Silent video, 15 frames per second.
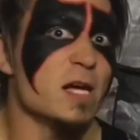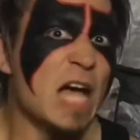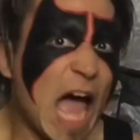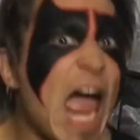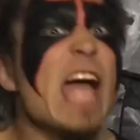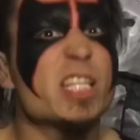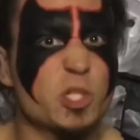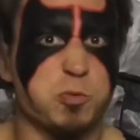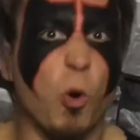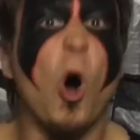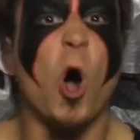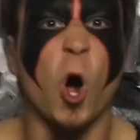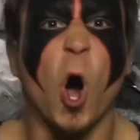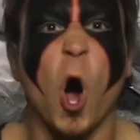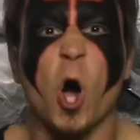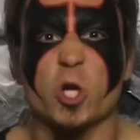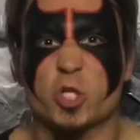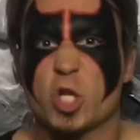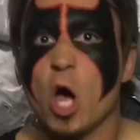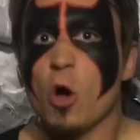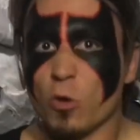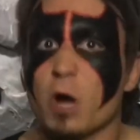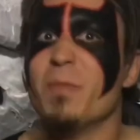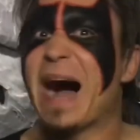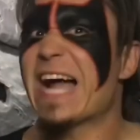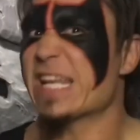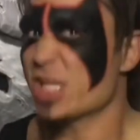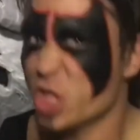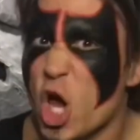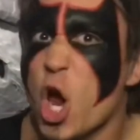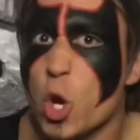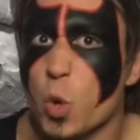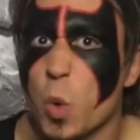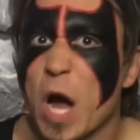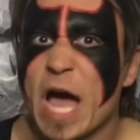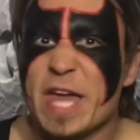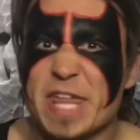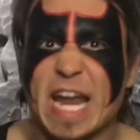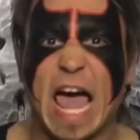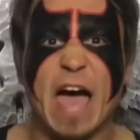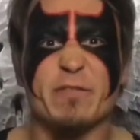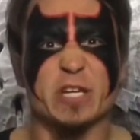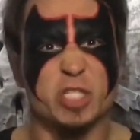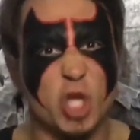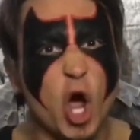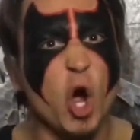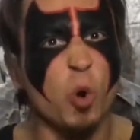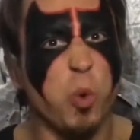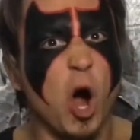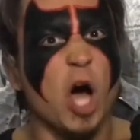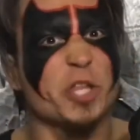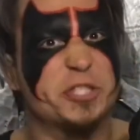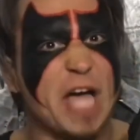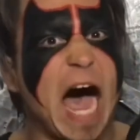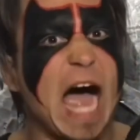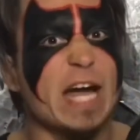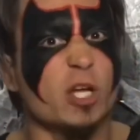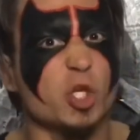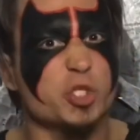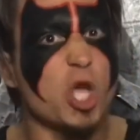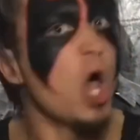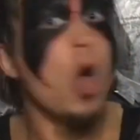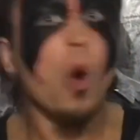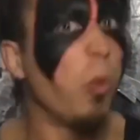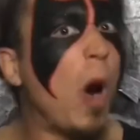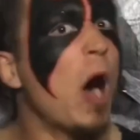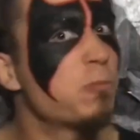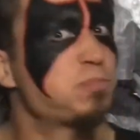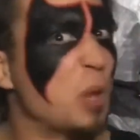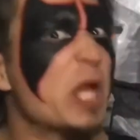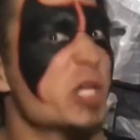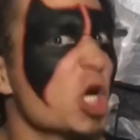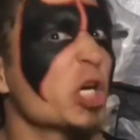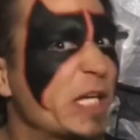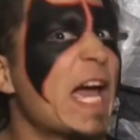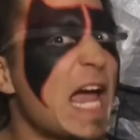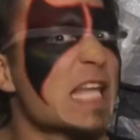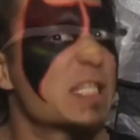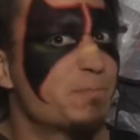it's Warhorse, reminding you that having 2 world titles won't bring your kids